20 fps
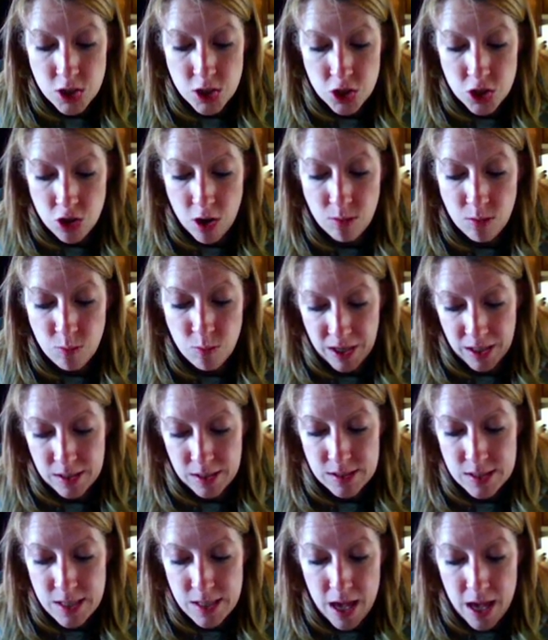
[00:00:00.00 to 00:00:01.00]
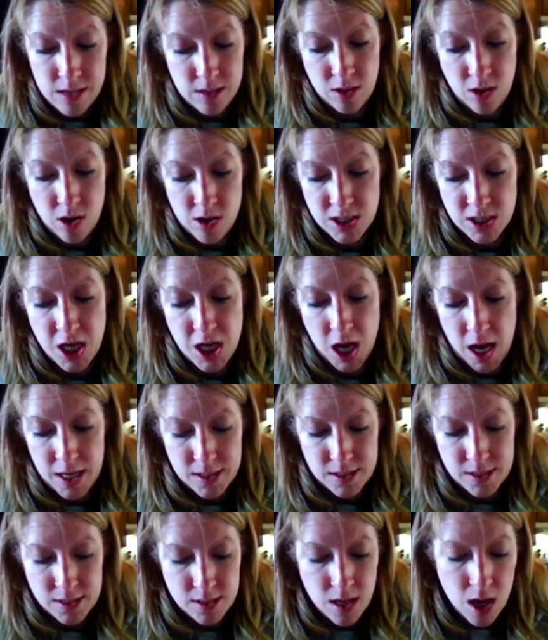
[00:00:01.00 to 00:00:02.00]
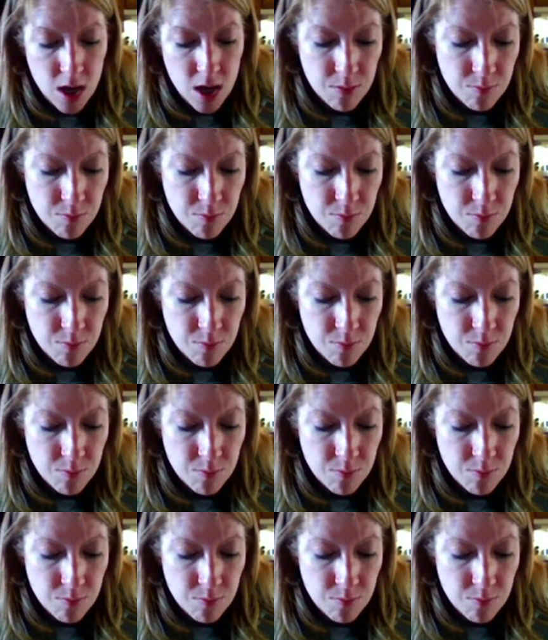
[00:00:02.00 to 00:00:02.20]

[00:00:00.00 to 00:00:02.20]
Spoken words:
strong wings, and large eyes.